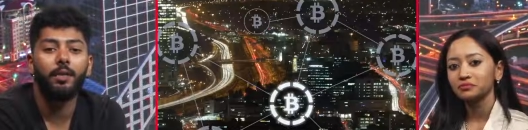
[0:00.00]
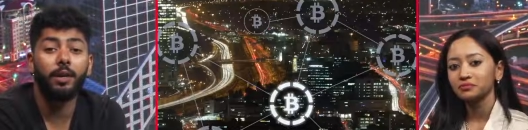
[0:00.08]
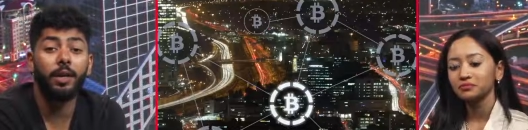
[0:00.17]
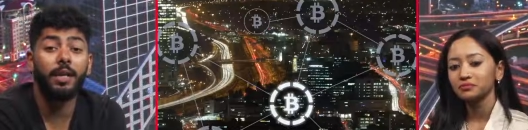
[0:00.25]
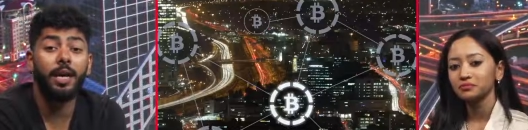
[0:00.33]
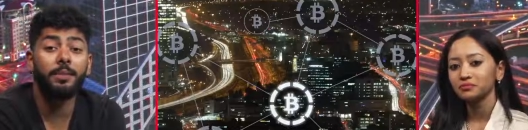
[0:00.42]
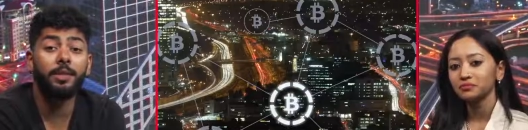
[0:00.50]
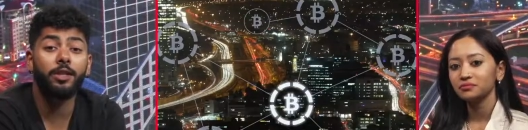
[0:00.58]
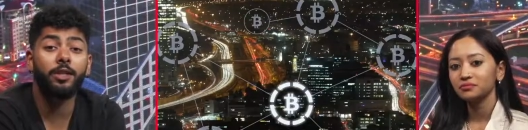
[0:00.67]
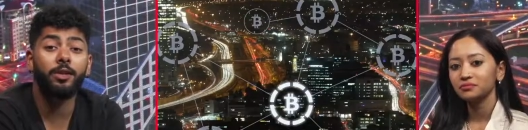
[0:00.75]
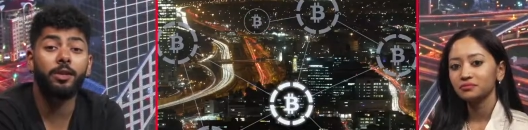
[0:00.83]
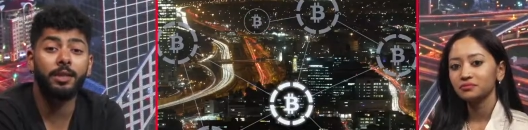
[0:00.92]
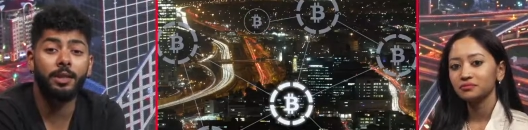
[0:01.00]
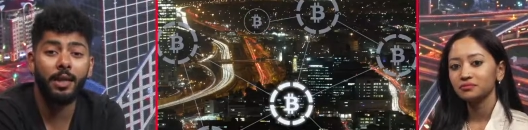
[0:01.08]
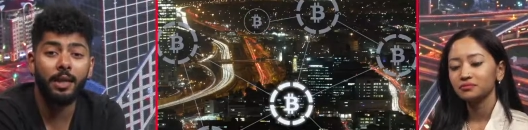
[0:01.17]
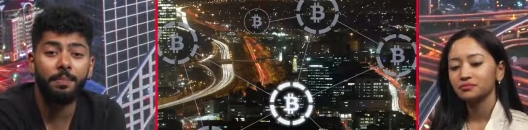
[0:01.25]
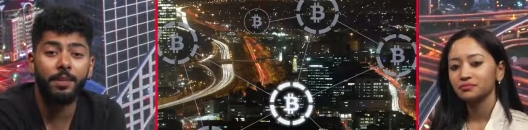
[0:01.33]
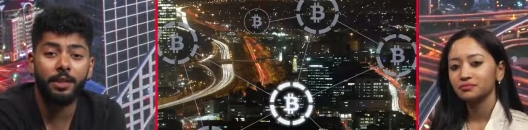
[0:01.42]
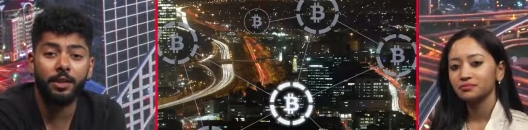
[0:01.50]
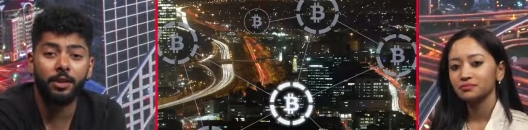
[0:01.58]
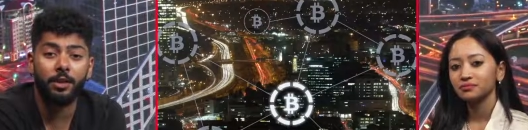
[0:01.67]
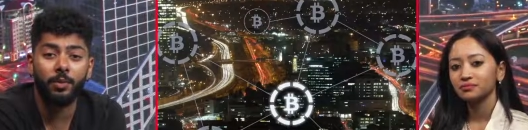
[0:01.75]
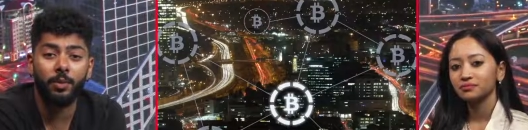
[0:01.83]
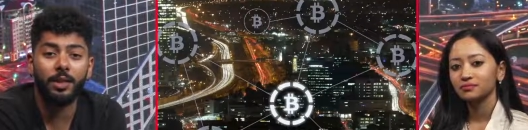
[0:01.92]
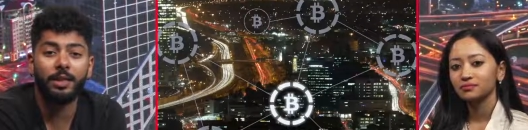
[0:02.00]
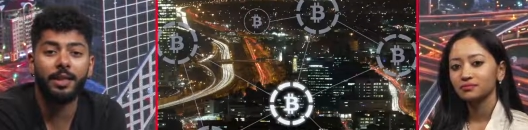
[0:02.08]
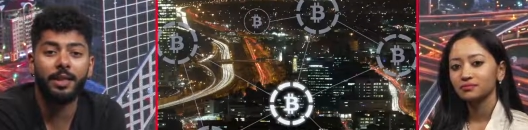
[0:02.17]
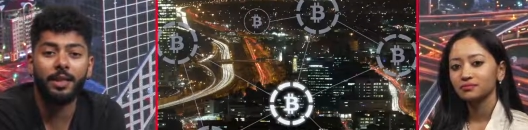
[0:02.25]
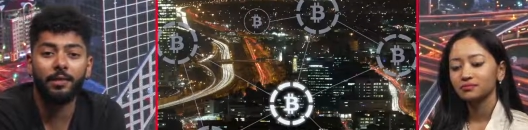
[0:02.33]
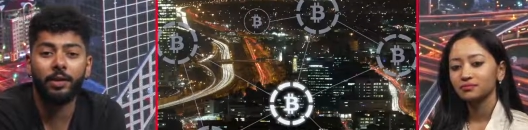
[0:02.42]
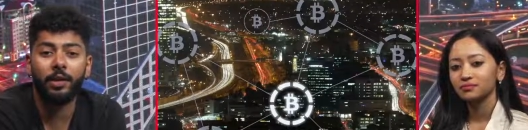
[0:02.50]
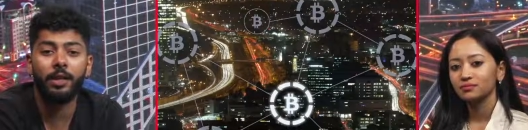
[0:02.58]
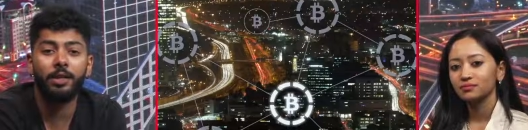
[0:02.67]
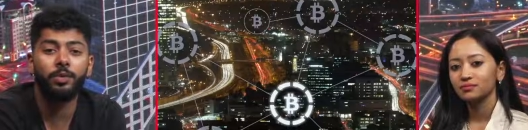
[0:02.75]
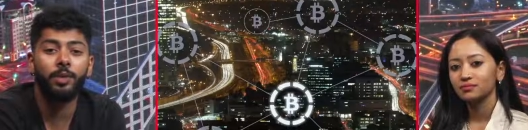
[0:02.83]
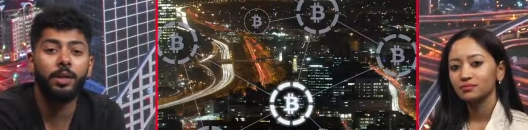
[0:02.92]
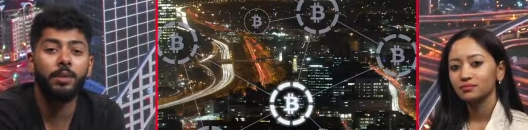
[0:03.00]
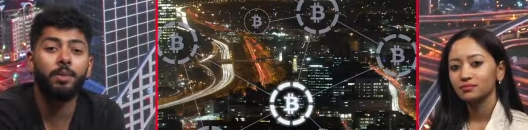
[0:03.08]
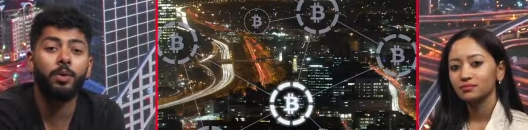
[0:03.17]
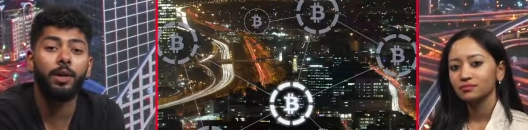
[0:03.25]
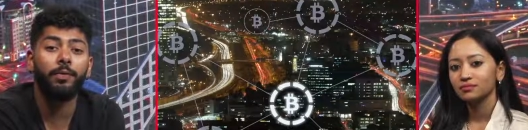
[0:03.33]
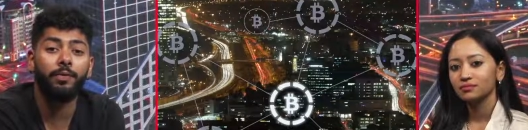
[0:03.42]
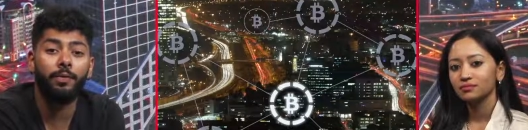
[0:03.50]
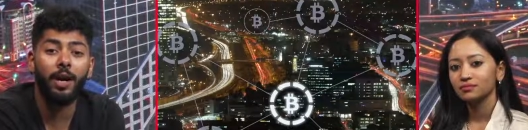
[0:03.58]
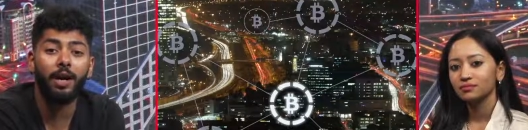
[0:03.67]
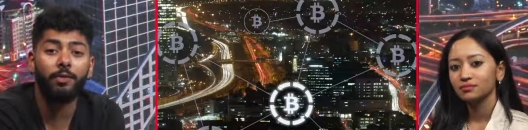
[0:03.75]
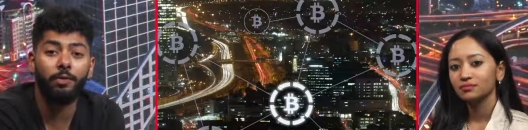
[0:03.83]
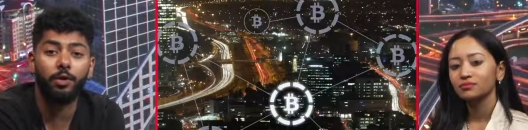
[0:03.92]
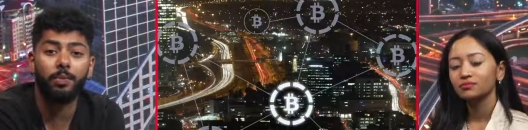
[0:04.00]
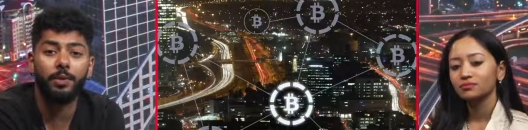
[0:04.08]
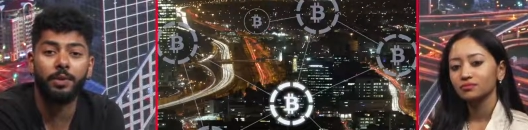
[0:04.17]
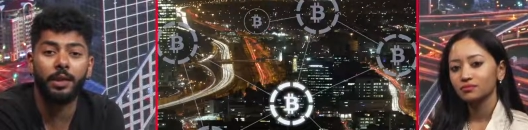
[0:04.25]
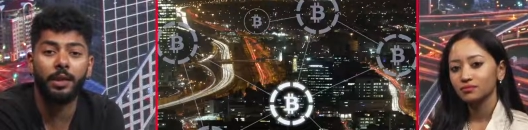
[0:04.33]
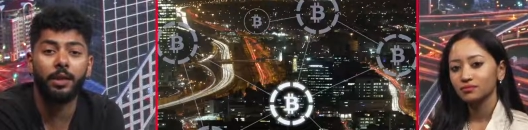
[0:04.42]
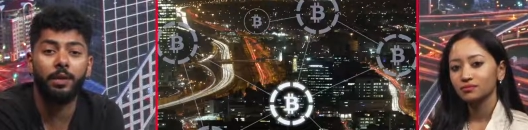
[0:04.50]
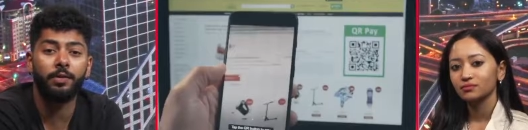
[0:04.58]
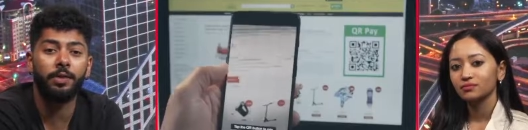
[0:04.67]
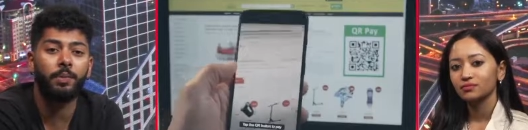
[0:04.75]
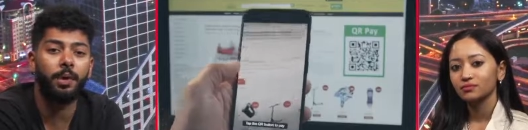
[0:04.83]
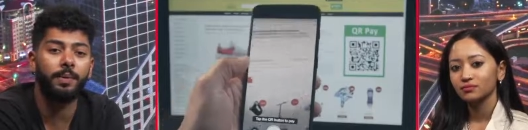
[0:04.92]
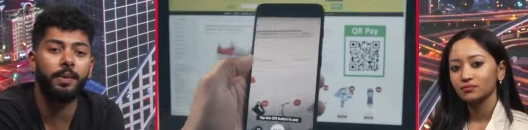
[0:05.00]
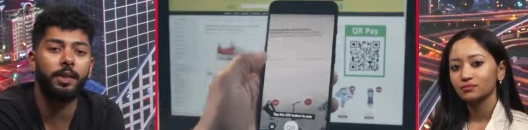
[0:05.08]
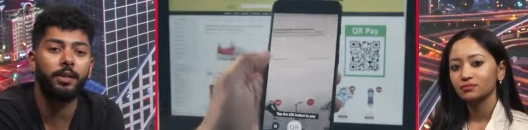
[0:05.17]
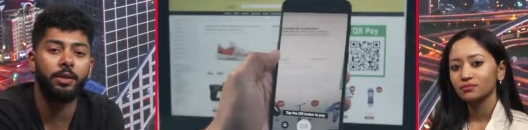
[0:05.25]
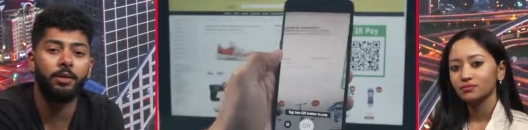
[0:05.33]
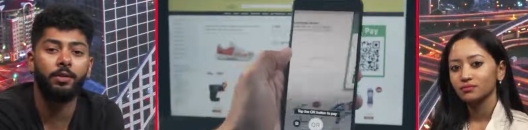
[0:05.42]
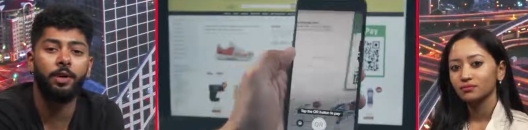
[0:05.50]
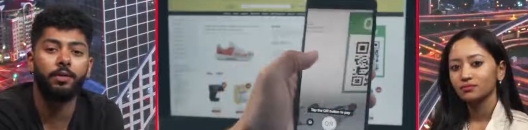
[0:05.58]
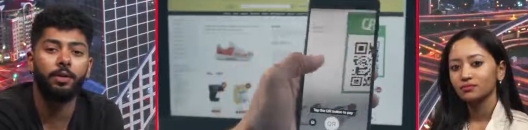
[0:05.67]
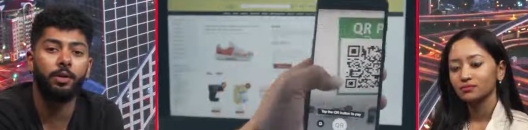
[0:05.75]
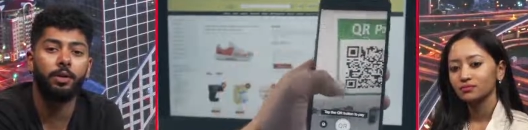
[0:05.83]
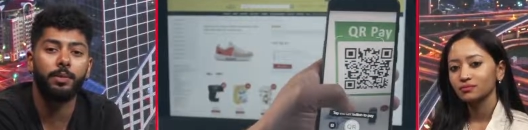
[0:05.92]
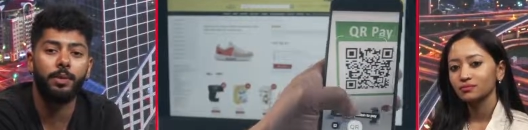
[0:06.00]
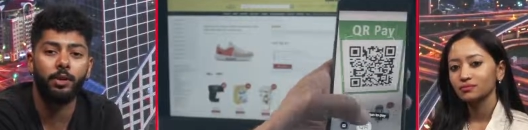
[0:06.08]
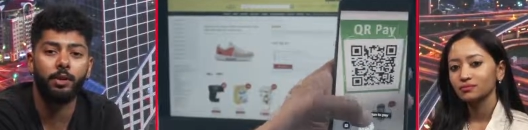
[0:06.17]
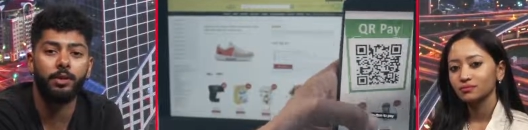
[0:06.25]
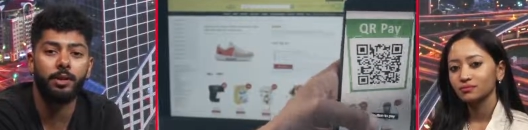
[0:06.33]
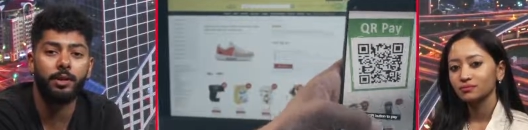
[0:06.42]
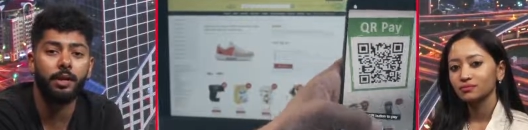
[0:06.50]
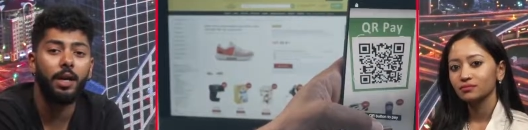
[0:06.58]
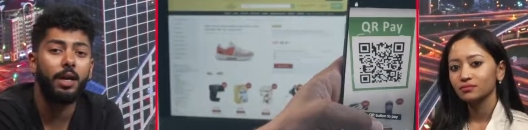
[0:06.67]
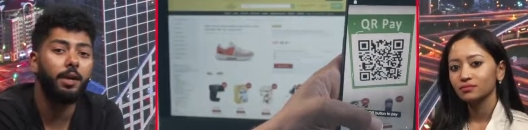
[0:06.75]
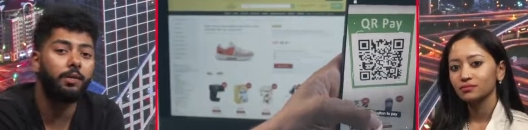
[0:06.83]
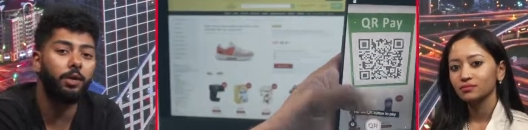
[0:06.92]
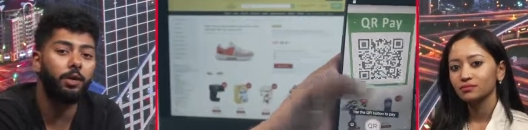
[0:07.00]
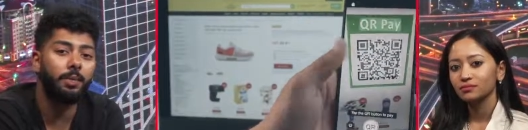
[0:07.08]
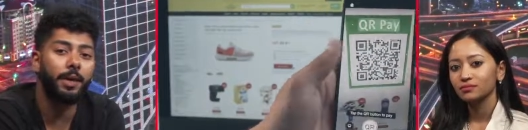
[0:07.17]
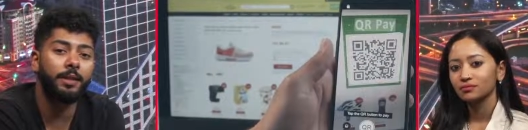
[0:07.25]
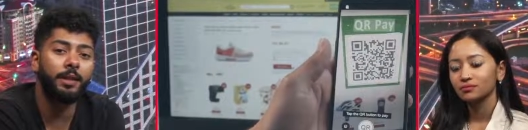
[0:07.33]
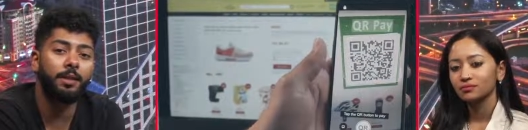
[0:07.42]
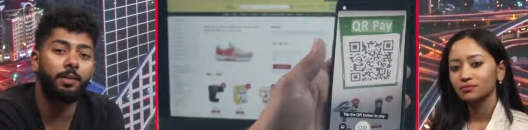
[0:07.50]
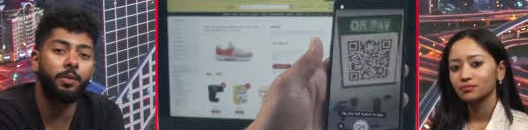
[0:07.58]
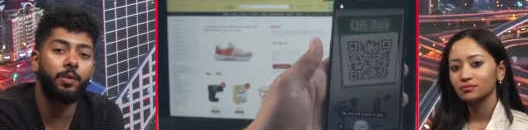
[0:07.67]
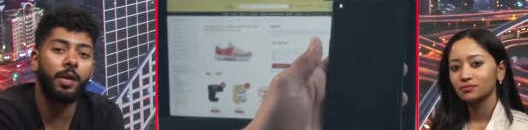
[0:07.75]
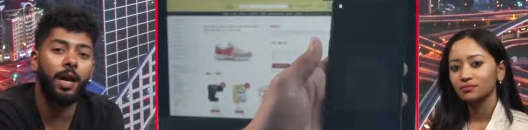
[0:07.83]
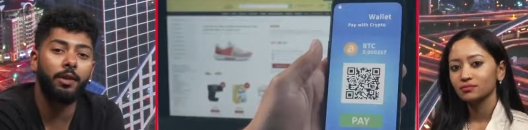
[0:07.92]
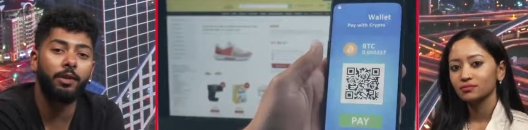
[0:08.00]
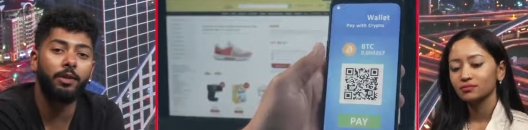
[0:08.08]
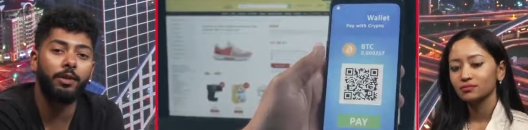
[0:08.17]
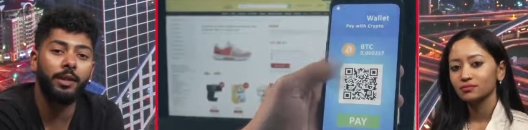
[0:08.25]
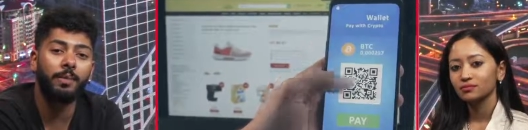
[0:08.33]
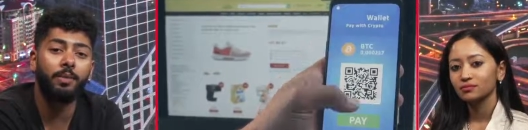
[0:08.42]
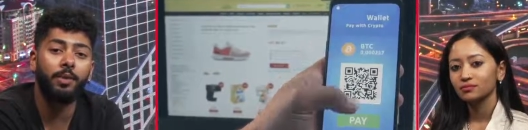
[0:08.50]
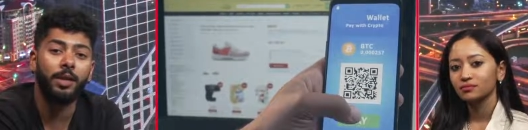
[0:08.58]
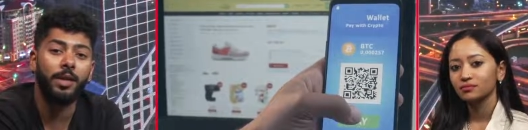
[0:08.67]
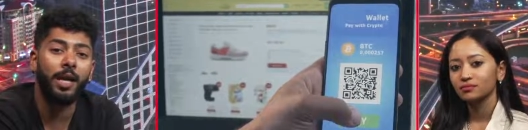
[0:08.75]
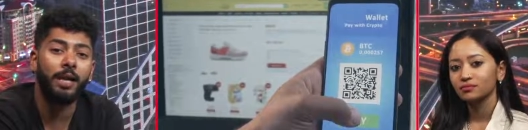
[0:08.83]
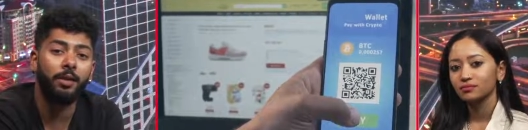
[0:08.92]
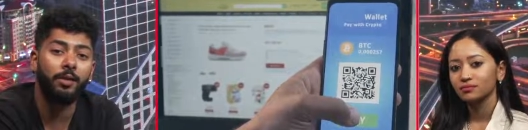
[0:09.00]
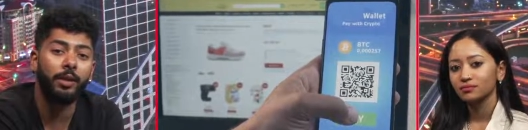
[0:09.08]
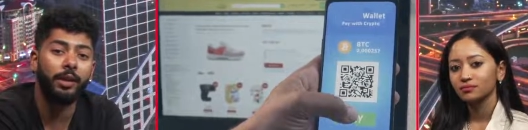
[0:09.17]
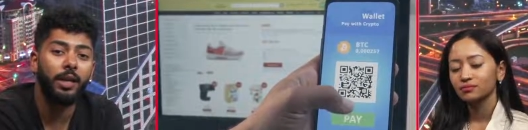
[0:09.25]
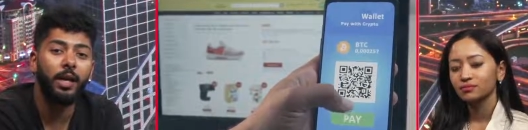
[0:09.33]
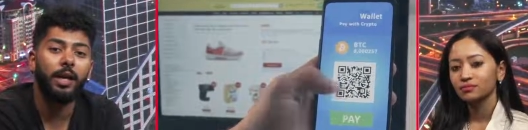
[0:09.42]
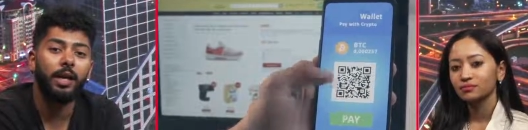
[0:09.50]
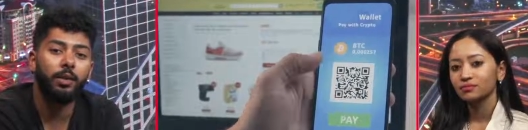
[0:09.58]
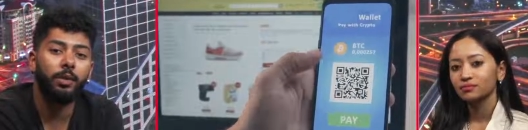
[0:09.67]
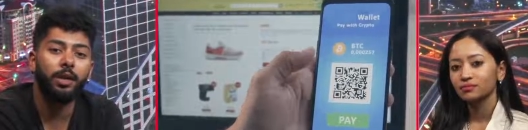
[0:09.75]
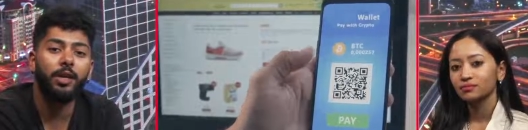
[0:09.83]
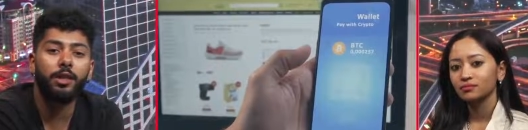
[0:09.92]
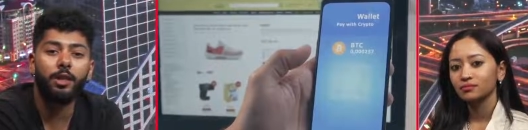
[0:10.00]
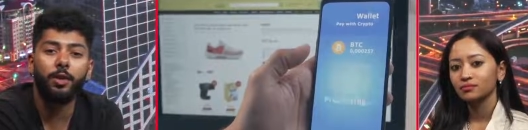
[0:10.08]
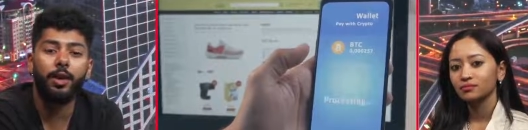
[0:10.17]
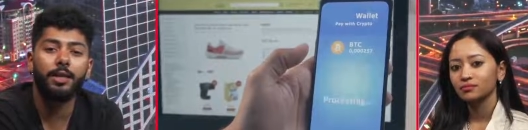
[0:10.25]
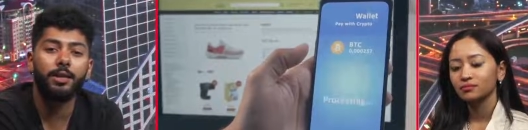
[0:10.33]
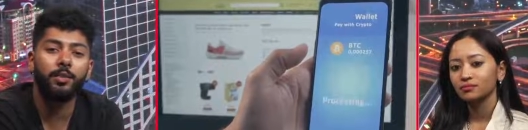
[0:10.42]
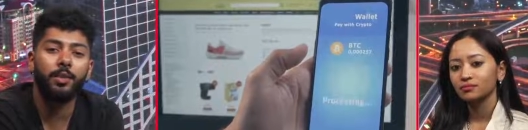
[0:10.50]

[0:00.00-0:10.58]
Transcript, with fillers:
Speaker 1: Vietnam secured the second position with a significant 20.54% of its population involved in cryptocurrencies, followed by Singapore at 13.93. Iran and the US